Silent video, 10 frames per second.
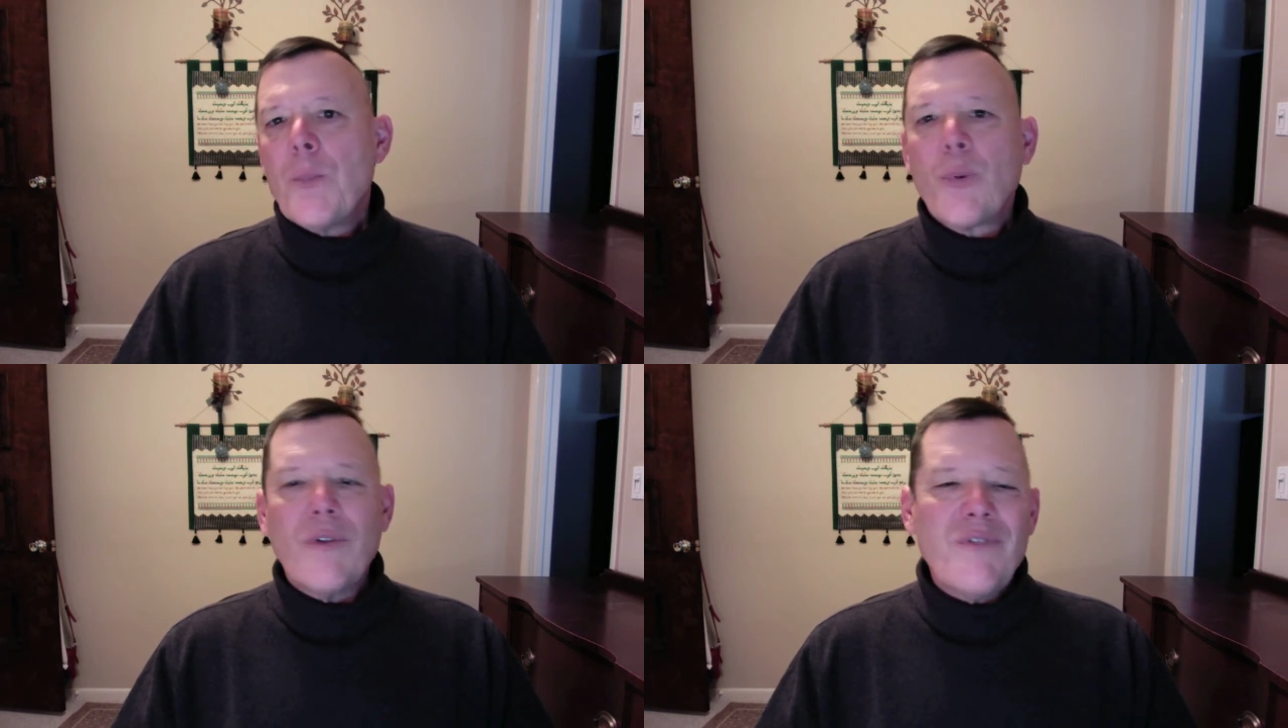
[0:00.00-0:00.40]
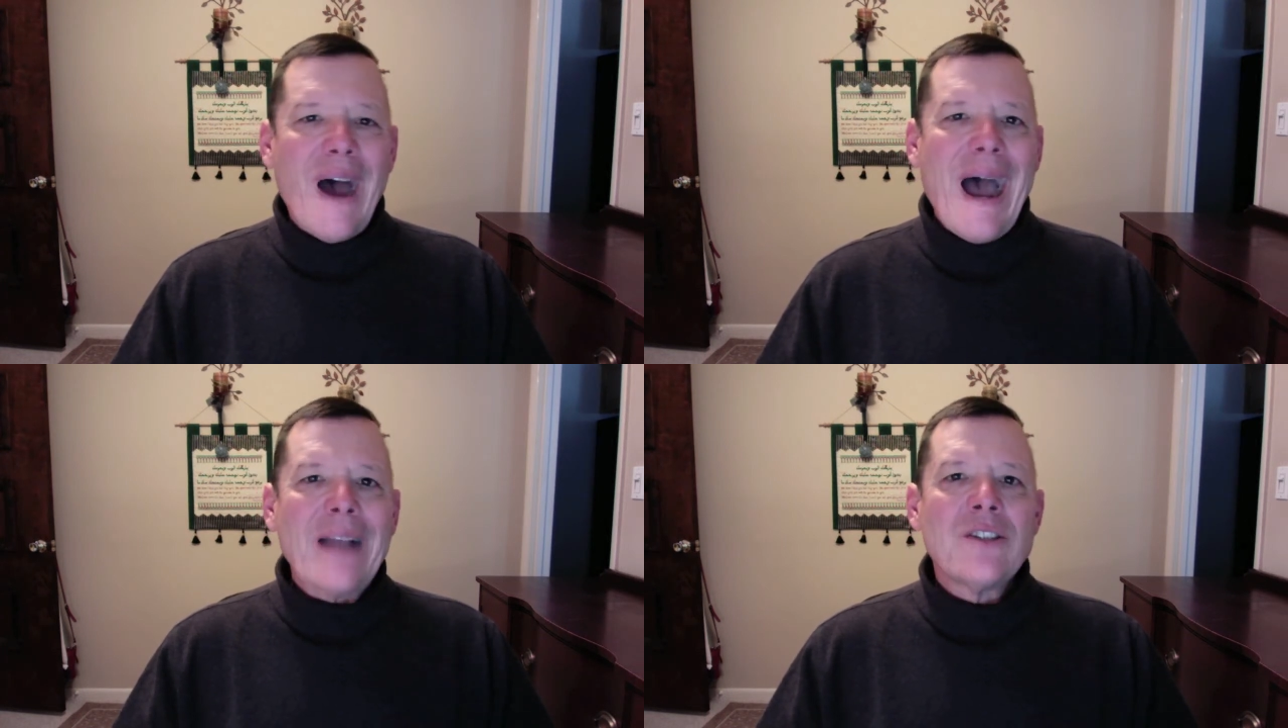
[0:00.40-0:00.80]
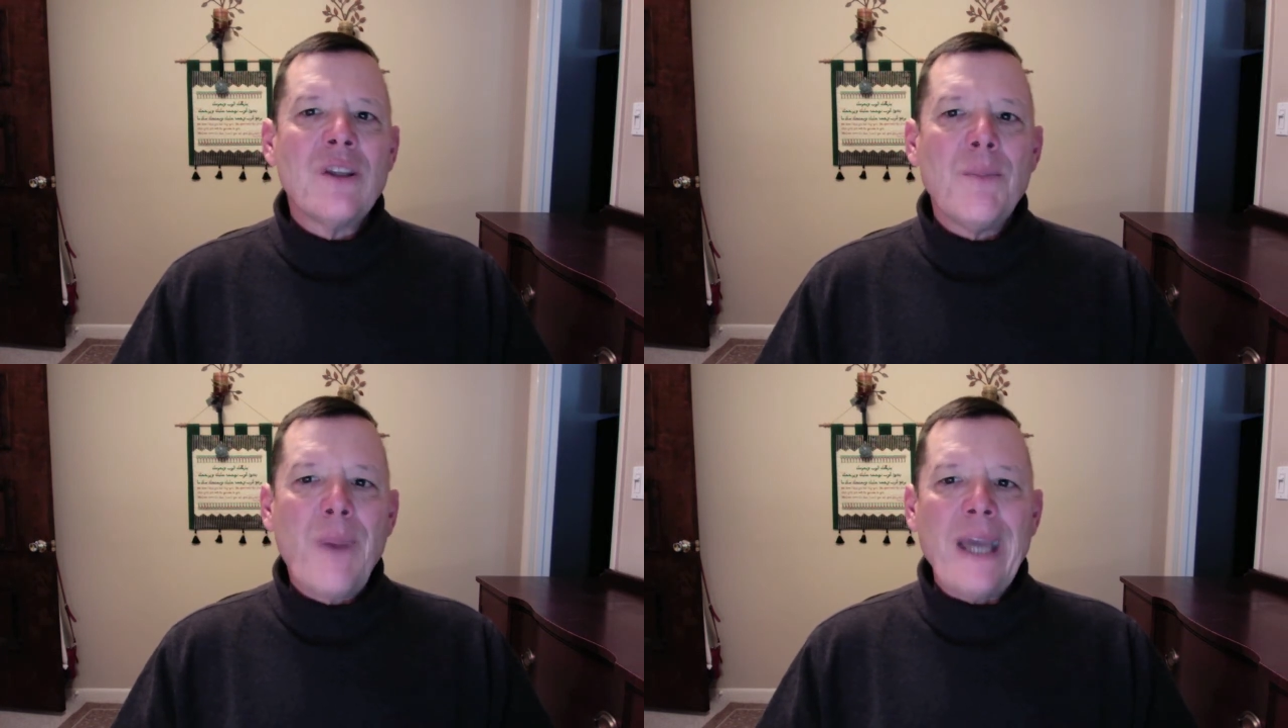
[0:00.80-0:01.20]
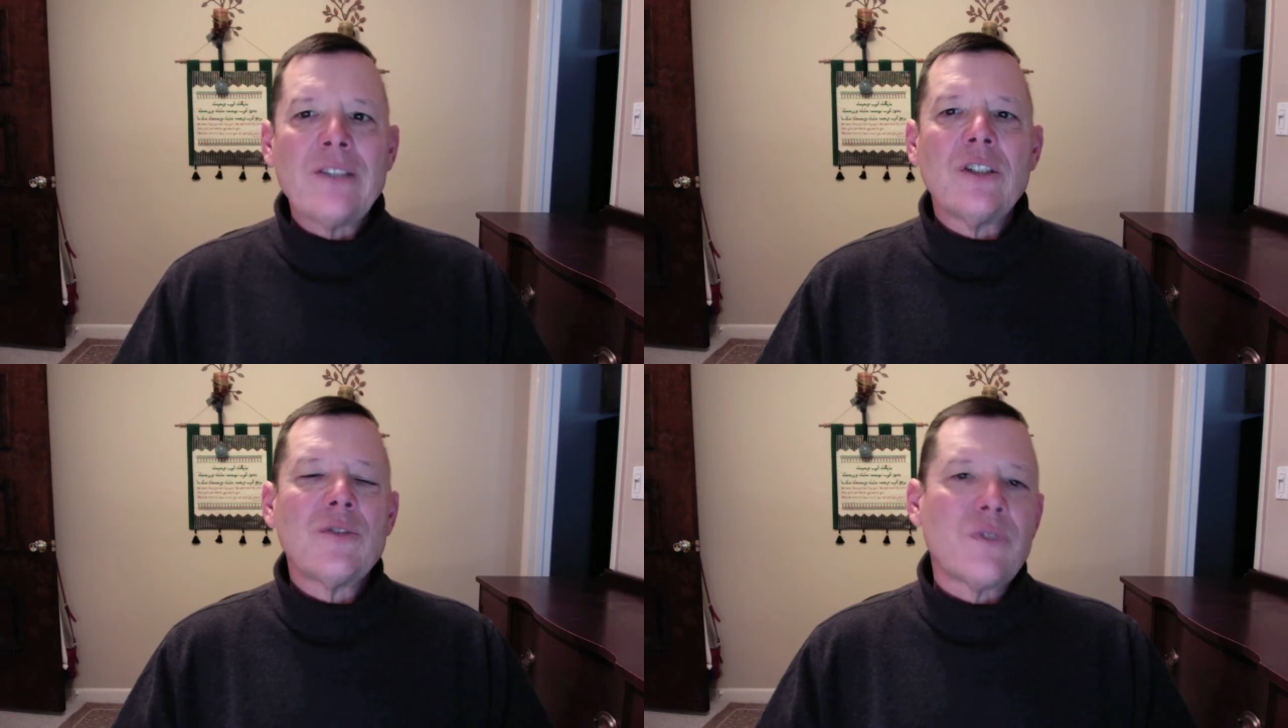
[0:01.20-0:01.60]
provides the
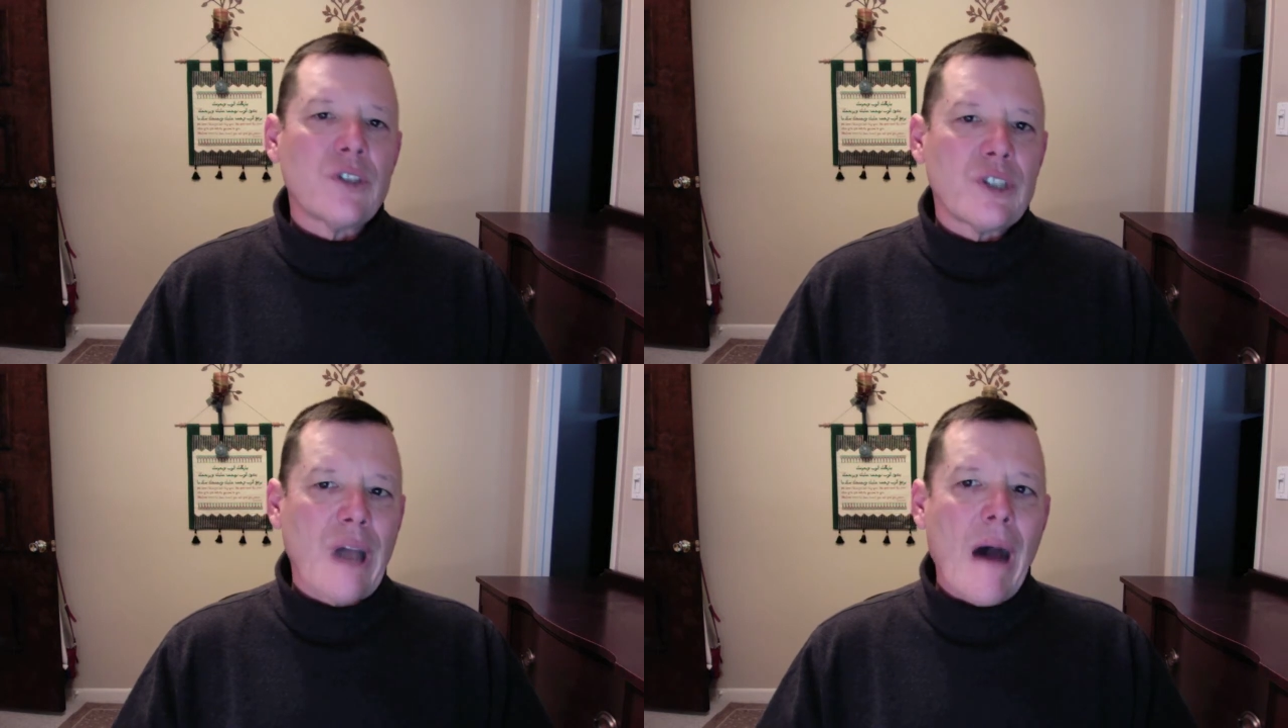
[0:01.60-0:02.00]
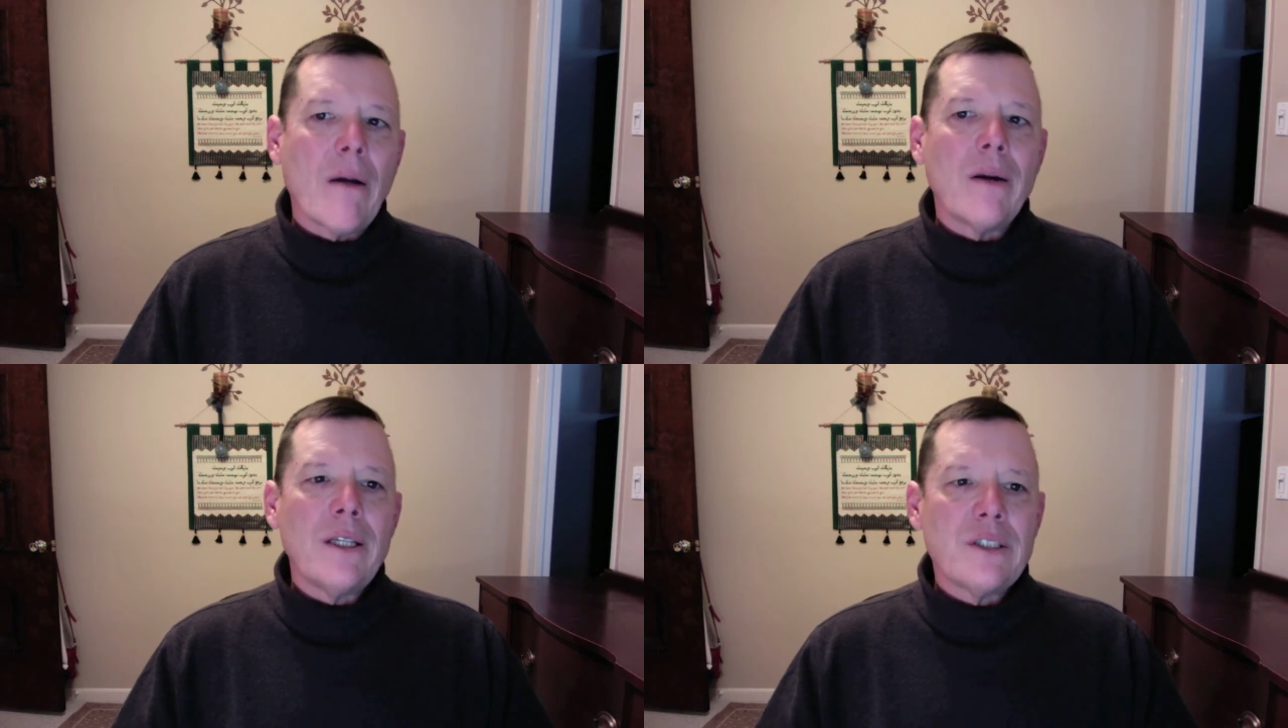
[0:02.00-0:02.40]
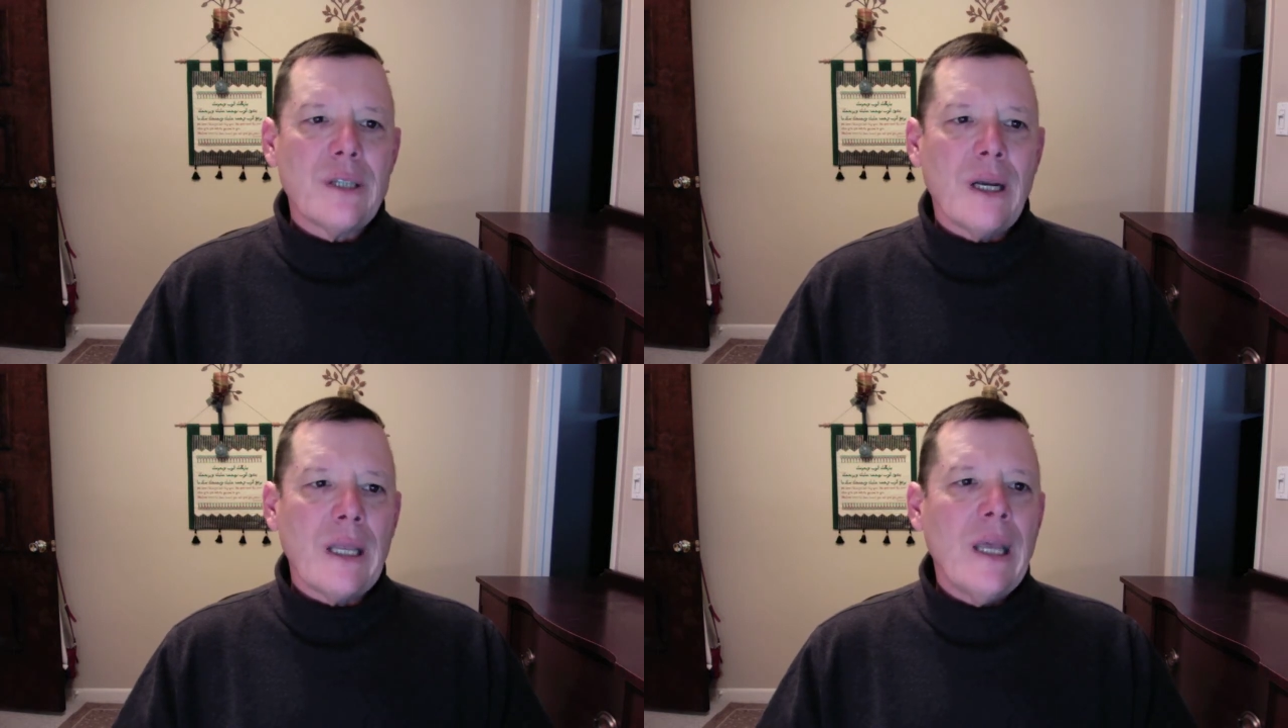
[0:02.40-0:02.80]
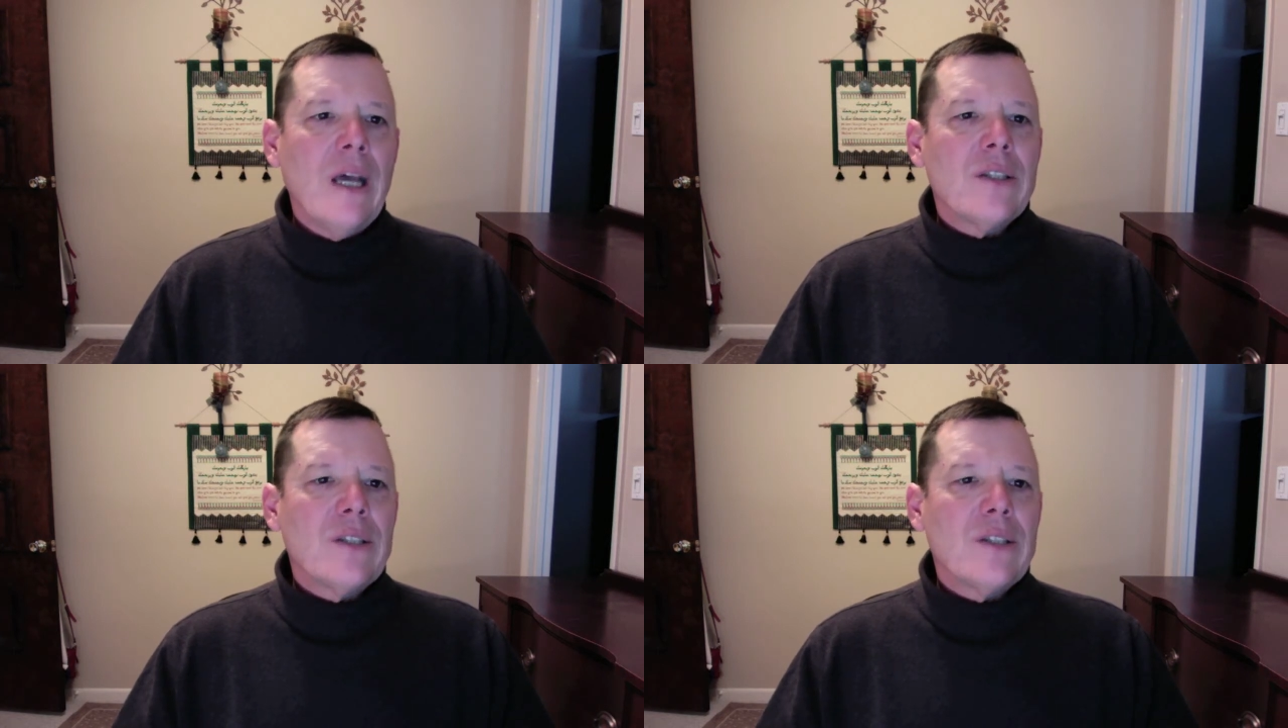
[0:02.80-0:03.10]
basis for scholarly study